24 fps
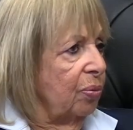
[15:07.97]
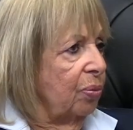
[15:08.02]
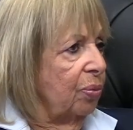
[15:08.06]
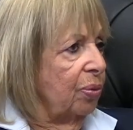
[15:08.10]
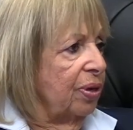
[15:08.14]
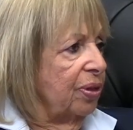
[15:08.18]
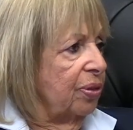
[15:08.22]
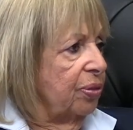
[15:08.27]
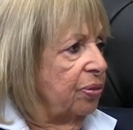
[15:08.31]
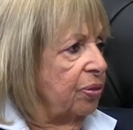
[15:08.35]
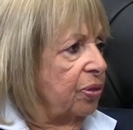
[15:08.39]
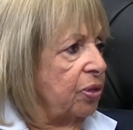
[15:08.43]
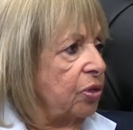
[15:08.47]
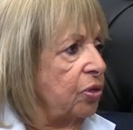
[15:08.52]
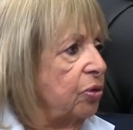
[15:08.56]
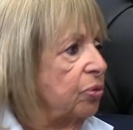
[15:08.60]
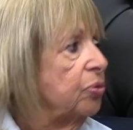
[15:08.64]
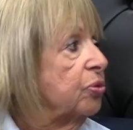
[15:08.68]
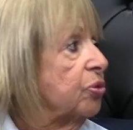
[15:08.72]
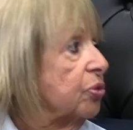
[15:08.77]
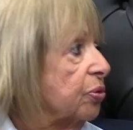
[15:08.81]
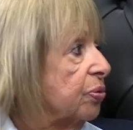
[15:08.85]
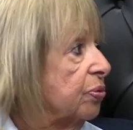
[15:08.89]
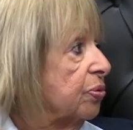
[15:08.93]
with the
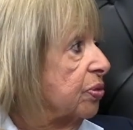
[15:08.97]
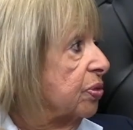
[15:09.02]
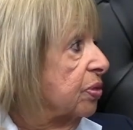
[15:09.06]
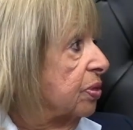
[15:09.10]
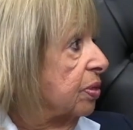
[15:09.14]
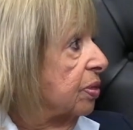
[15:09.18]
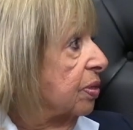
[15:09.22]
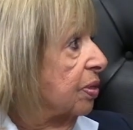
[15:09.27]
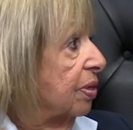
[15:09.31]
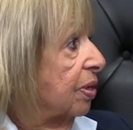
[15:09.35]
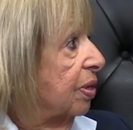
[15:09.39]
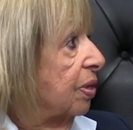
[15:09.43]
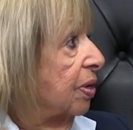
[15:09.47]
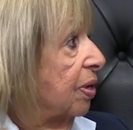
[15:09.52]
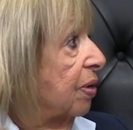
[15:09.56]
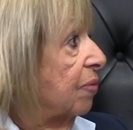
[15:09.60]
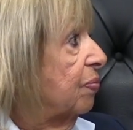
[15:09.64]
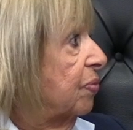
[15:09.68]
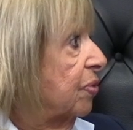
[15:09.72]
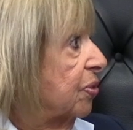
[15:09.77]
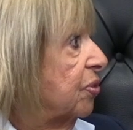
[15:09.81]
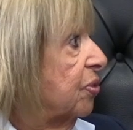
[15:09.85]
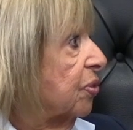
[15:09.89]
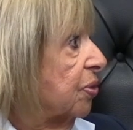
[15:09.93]
users
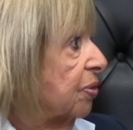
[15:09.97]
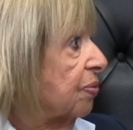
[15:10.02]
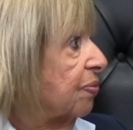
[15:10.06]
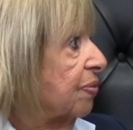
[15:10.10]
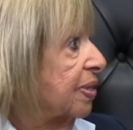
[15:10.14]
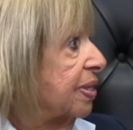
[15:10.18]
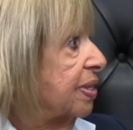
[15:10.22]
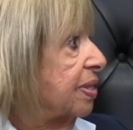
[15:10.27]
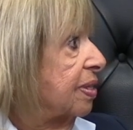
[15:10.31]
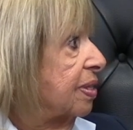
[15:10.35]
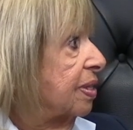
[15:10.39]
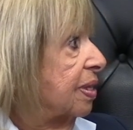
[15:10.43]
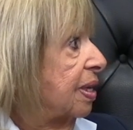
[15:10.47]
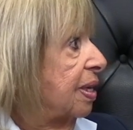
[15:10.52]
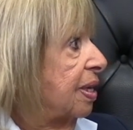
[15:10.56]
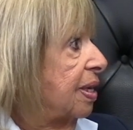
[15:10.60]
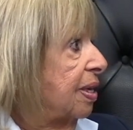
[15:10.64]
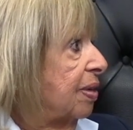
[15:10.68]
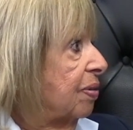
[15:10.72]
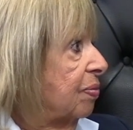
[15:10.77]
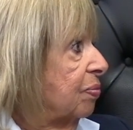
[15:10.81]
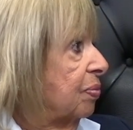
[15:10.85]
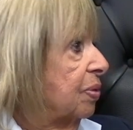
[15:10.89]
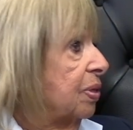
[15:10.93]
of the service
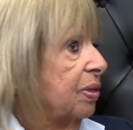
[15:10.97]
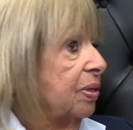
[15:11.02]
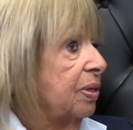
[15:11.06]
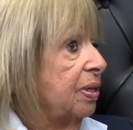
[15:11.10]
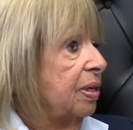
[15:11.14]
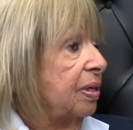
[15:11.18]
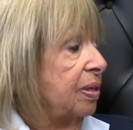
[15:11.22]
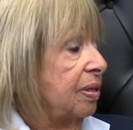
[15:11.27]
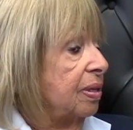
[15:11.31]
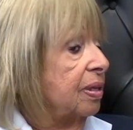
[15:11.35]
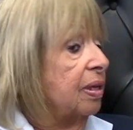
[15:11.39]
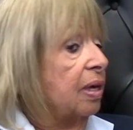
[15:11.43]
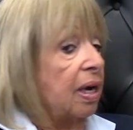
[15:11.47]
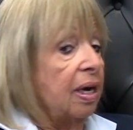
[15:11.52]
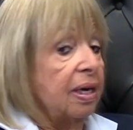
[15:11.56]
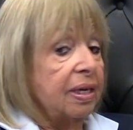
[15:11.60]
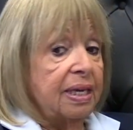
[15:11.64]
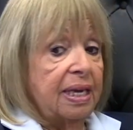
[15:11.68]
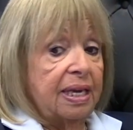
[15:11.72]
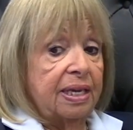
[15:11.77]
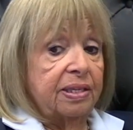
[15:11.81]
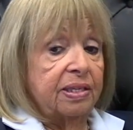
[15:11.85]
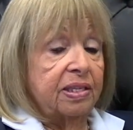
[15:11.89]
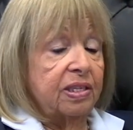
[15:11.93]
really,
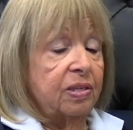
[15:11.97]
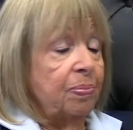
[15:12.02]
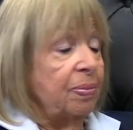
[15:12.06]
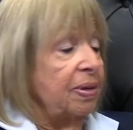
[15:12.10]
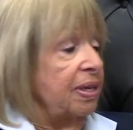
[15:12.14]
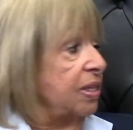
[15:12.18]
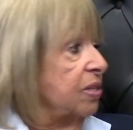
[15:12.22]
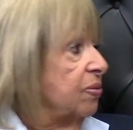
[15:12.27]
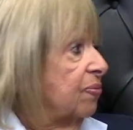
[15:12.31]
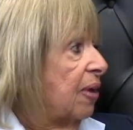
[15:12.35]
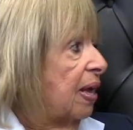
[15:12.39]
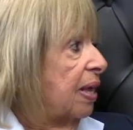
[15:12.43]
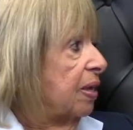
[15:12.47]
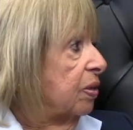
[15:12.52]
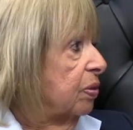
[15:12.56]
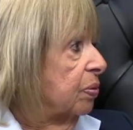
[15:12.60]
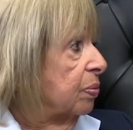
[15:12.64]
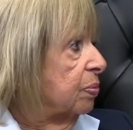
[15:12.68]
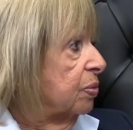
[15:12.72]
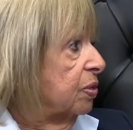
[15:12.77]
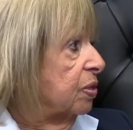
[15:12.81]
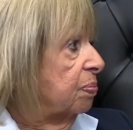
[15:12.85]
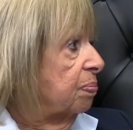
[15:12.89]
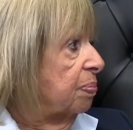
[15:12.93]
again, speaks
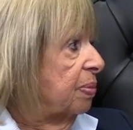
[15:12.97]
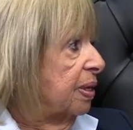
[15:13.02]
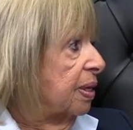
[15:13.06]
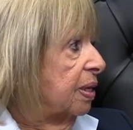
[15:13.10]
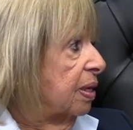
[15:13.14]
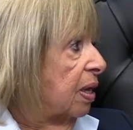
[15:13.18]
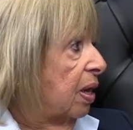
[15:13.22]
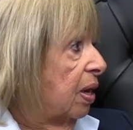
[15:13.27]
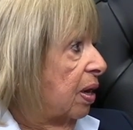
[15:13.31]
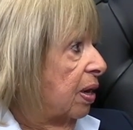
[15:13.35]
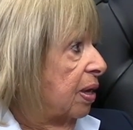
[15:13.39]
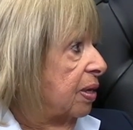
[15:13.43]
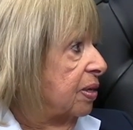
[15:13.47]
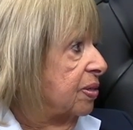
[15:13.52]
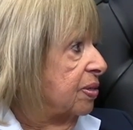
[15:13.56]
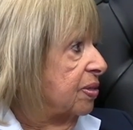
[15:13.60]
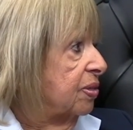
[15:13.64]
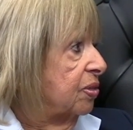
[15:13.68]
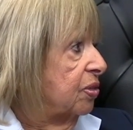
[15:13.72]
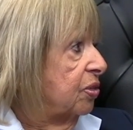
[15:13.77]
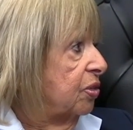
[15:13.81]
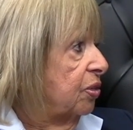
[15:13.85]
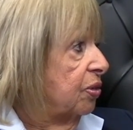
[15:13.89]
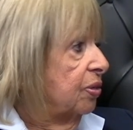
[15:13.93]
volumes,
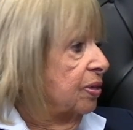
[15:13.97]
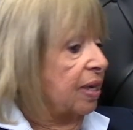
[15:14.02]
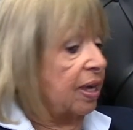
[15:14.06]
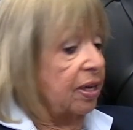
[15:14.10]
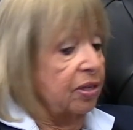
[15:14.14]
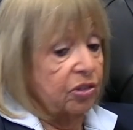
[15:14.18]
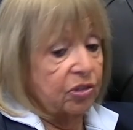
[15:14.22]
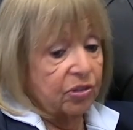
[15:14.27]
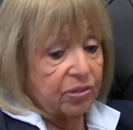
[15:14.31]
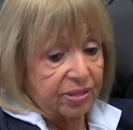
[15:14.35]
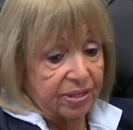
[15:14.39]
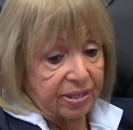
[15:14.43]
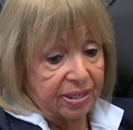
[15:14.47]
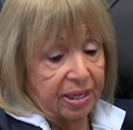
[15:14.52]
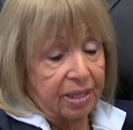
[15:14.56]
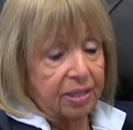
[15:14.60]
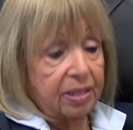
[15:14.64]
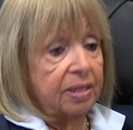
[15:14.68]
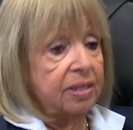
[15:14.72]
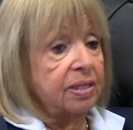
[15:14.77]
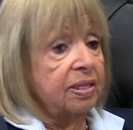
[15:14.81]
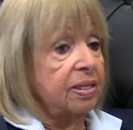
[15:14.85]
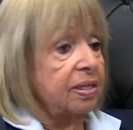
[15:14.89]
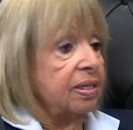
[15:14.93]
because you're not just saying,
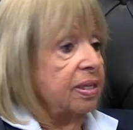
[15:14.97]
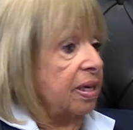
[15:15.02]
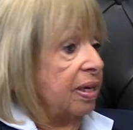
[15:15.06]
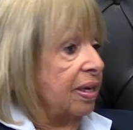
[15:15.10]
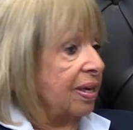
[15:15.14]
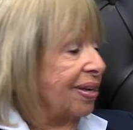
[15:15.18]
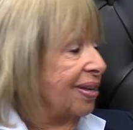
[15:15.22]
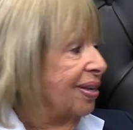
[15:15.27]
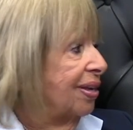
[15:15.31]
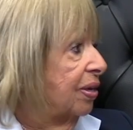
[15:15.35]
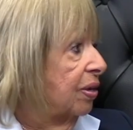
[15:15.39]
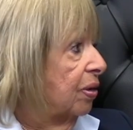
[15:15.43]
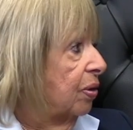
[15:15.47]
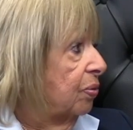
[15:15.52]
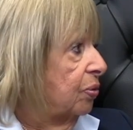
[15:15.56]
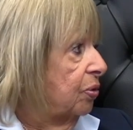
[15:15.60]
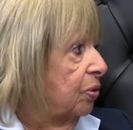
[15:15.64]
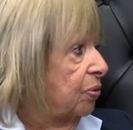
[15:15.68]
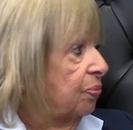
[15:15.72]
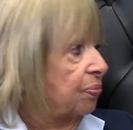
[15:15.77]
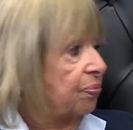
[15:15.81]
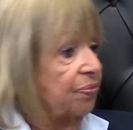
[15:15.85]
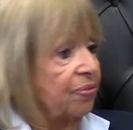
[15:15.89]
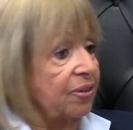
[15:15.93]
this is it,
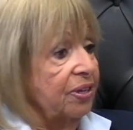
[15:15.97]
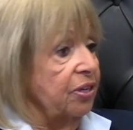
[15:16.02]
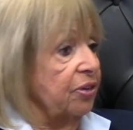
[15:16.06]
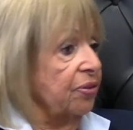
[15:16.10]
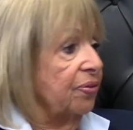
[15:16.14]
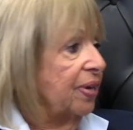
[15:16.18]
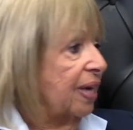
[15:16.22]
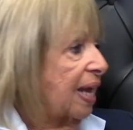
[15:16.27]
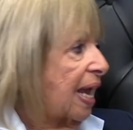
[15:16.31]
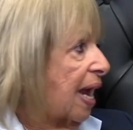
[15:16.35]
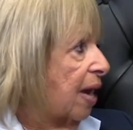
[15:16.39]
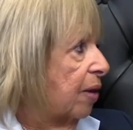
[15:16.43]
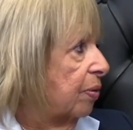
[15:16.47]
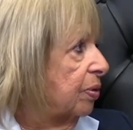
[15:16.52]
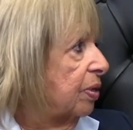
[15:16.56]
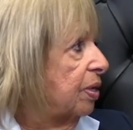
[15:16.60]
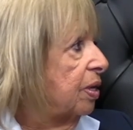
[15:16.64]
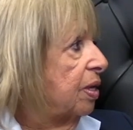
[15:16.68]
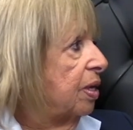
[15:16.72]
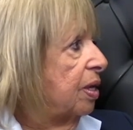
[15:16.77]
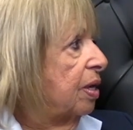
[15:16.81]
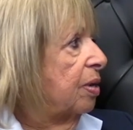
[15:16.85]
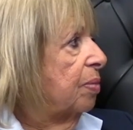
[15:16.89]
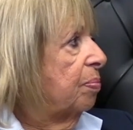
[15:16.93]
you figure it out,
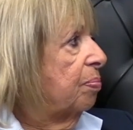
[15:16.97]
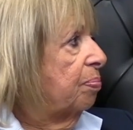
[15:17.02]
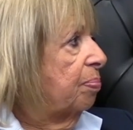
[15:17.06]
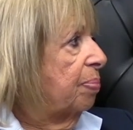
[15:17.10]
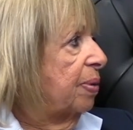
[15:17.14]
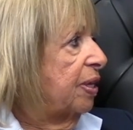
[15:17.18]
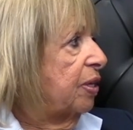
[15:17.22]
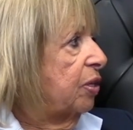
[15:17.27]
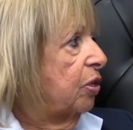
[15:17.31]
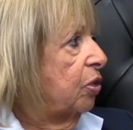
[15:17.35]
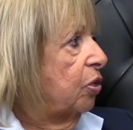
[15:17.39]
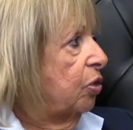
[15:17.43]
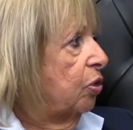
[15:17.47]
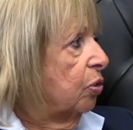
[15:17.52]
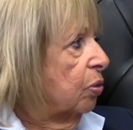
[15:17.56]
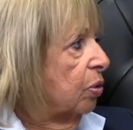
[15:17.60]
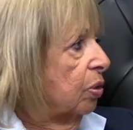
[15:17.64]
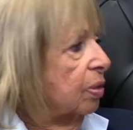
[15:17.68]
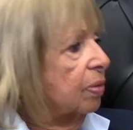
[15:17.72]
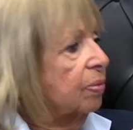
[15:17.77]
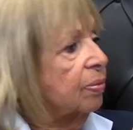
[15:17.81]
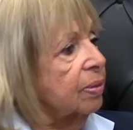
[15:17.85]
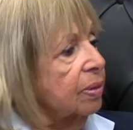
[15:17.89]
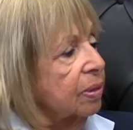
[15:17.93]
but
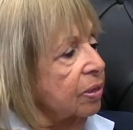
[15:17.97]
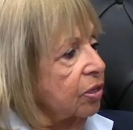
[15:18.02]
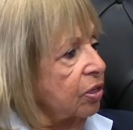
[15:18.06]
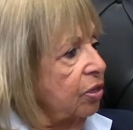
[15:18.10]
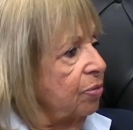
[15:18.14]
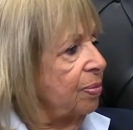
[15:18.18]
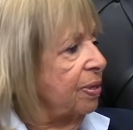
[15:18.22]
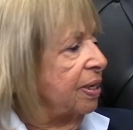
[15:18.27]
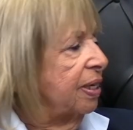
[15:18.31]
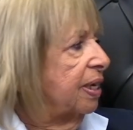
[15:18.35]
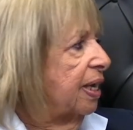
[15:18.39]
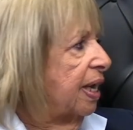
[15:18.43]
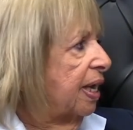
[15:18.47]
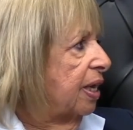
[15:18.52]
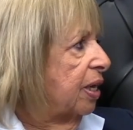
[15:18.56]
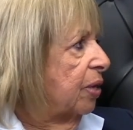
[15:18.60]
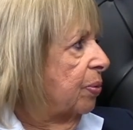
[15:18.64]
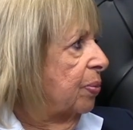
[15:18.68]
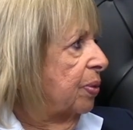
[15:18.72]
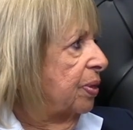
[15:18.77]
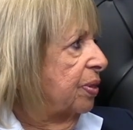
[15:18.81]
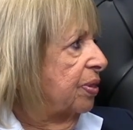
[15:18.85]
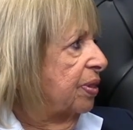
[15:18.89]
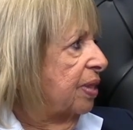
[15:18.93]
you're communicating
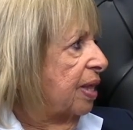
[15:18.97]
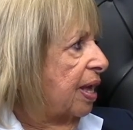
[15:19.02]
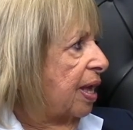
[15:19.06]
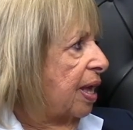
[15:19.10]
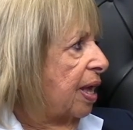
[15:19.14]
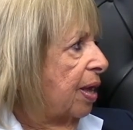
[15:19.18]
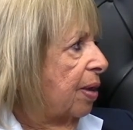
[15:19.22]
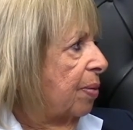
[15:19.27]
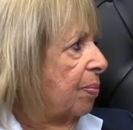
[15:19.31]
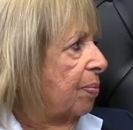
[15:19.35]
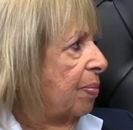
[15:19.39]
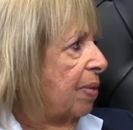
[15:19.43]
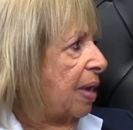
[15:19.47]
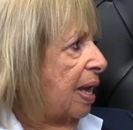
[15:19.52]
with them,